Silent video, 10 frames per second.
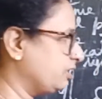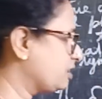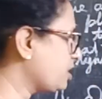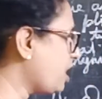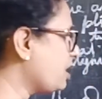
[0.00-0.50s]

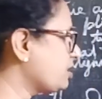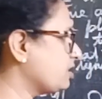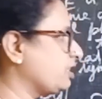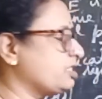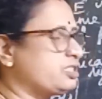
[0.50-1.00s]
charge
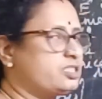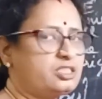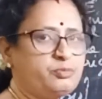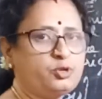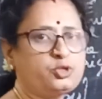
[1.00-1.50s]
that is
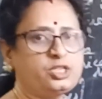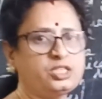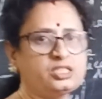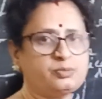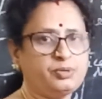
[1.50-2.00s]
distributed in
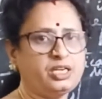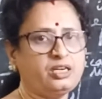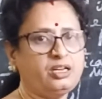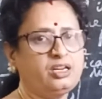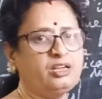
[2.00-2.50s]
a
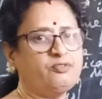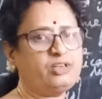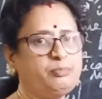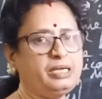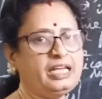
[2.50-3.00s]
sphere
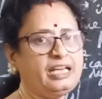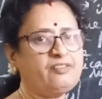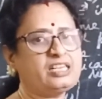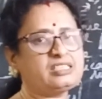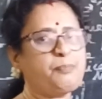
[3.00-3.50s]
will behave
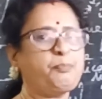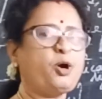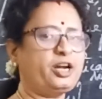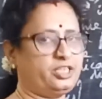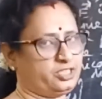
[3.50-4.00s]
as a
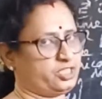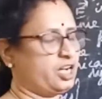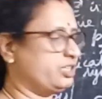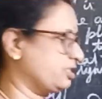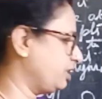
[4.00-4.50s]
point charge.